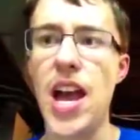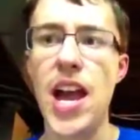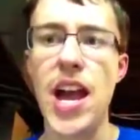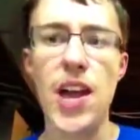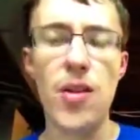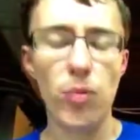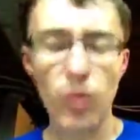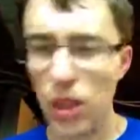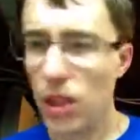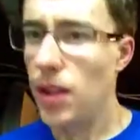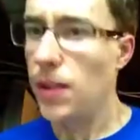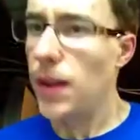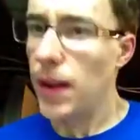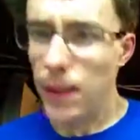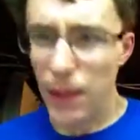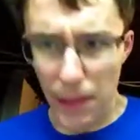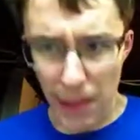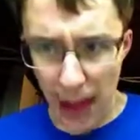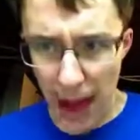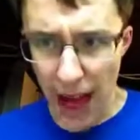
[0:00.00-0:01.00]
It really made
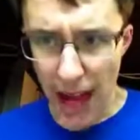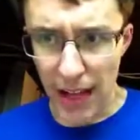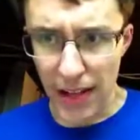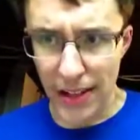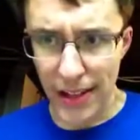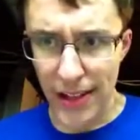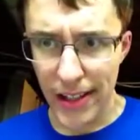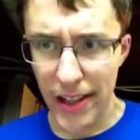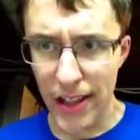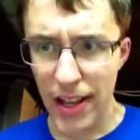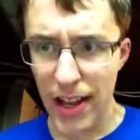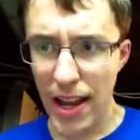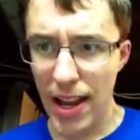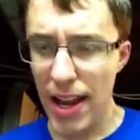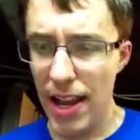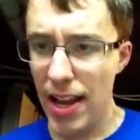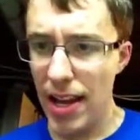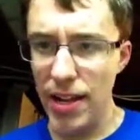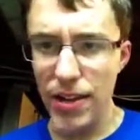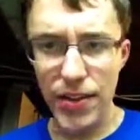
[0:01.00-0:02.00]
me mad.
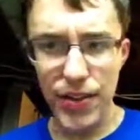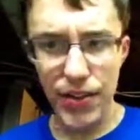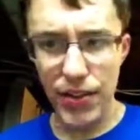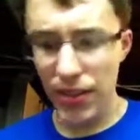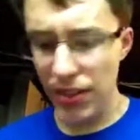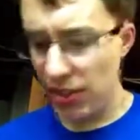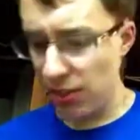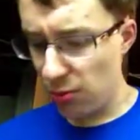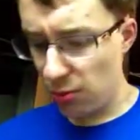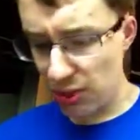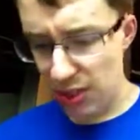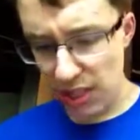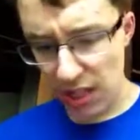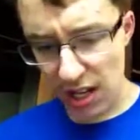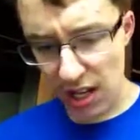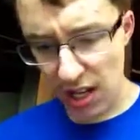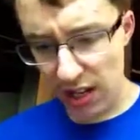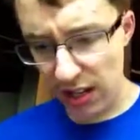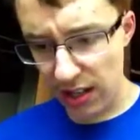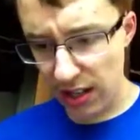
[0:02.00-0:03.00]
And this was
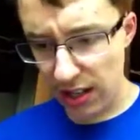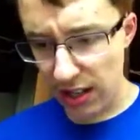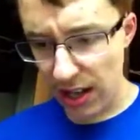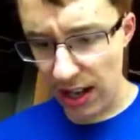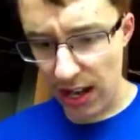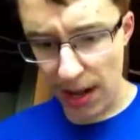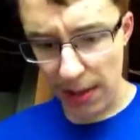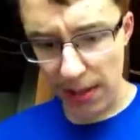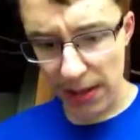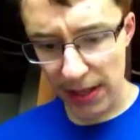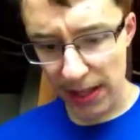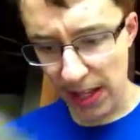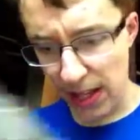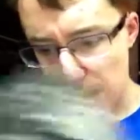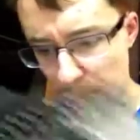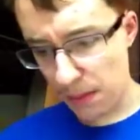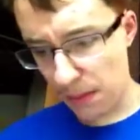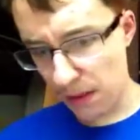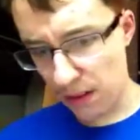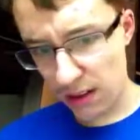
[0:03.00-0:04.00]
not a happy
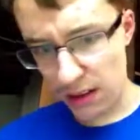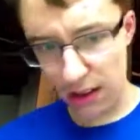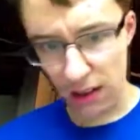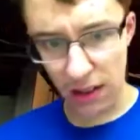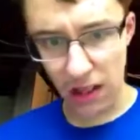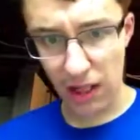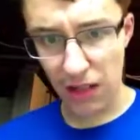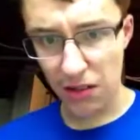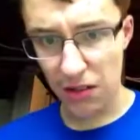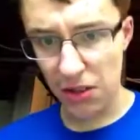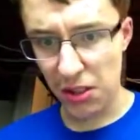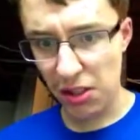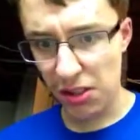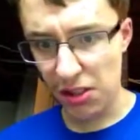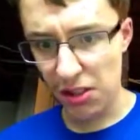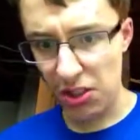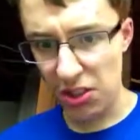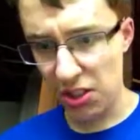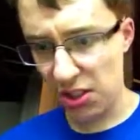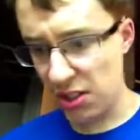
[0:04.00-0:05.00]
camper, and I
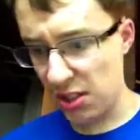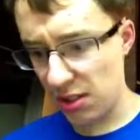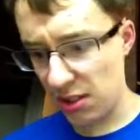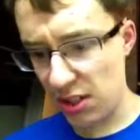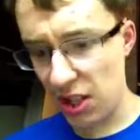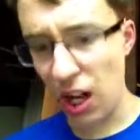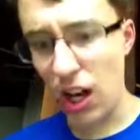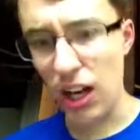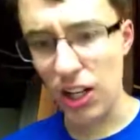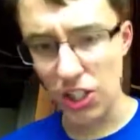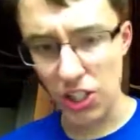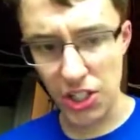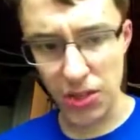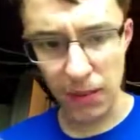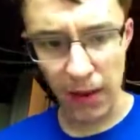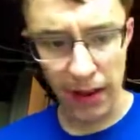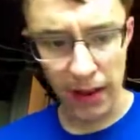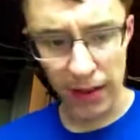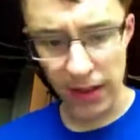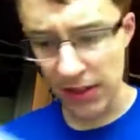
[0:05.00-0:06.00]
was just touched
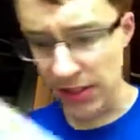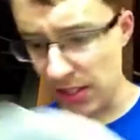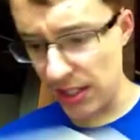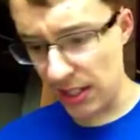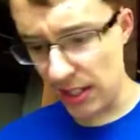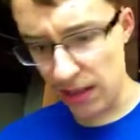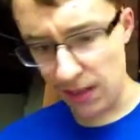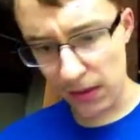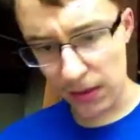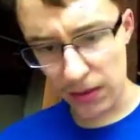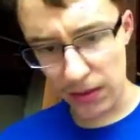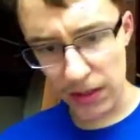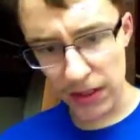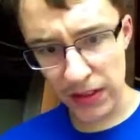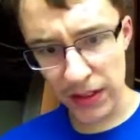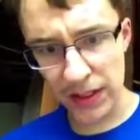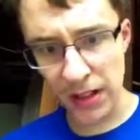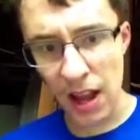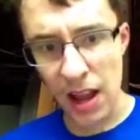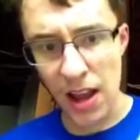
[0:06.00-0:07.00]
by this, and I'm going to read
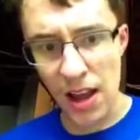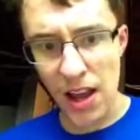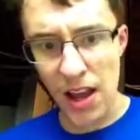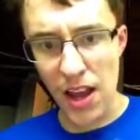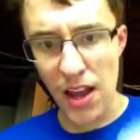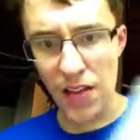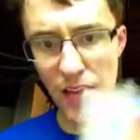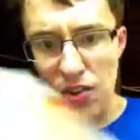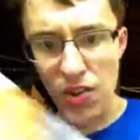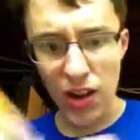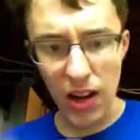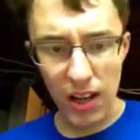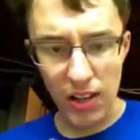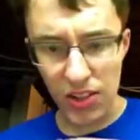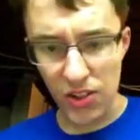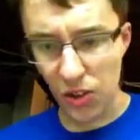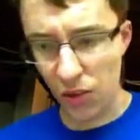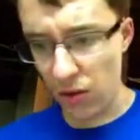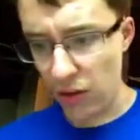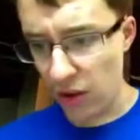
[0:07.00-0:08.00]
this. If you
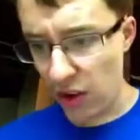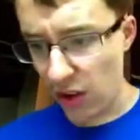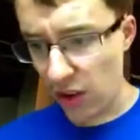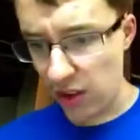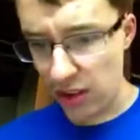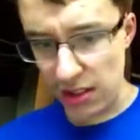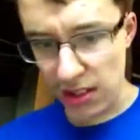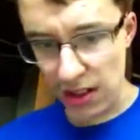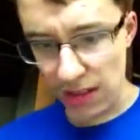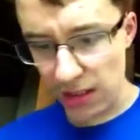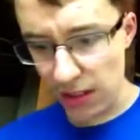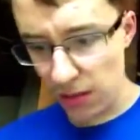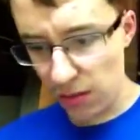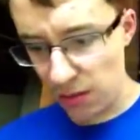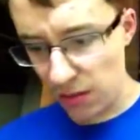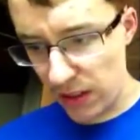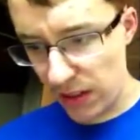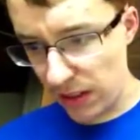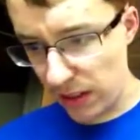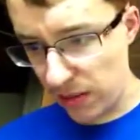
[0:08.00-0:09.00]
guys don't know this, I'm going to
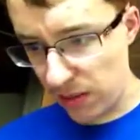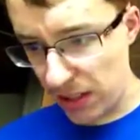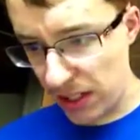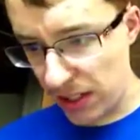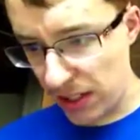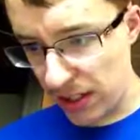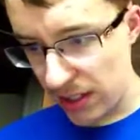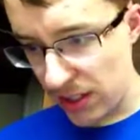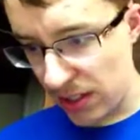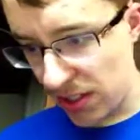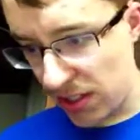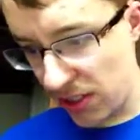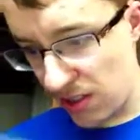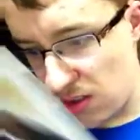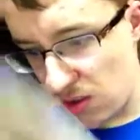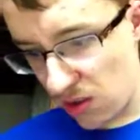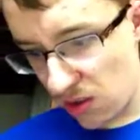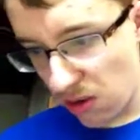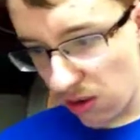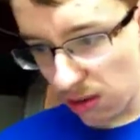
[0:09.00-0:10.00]
really read this to
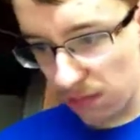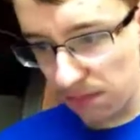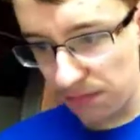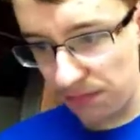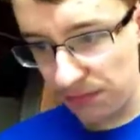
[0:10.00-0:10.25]
you